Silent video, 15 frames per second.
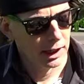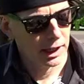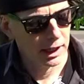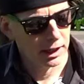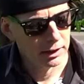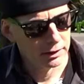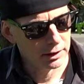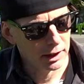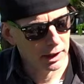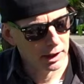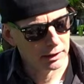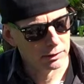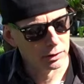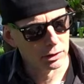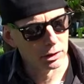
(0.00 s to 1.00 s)
and
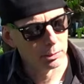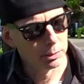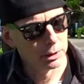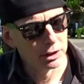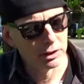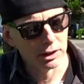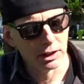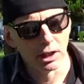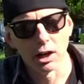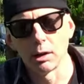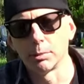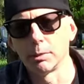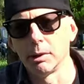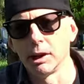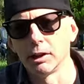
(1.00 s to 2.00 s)
durability
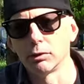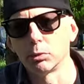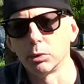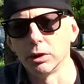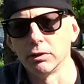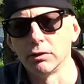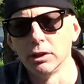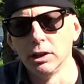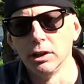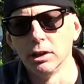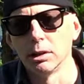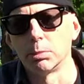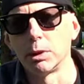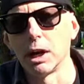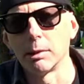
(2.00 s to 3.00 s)
compromise with
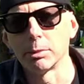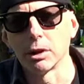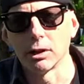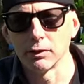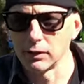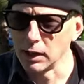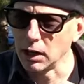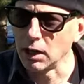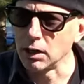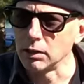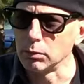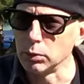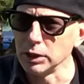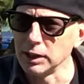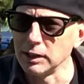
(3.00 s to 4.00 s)
the prop guards. They are
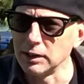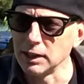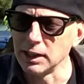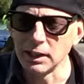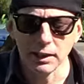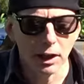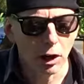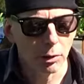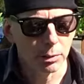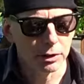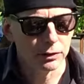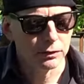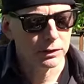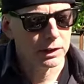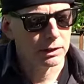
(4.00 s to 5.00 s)
really thin. They
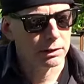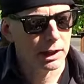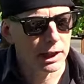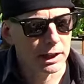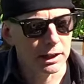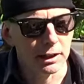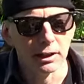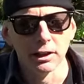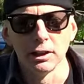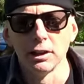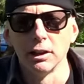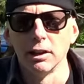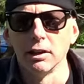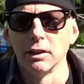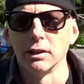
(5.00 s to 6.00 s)
almost feel like
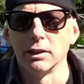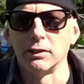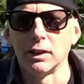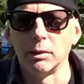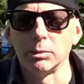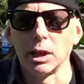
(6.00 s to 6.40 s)
the same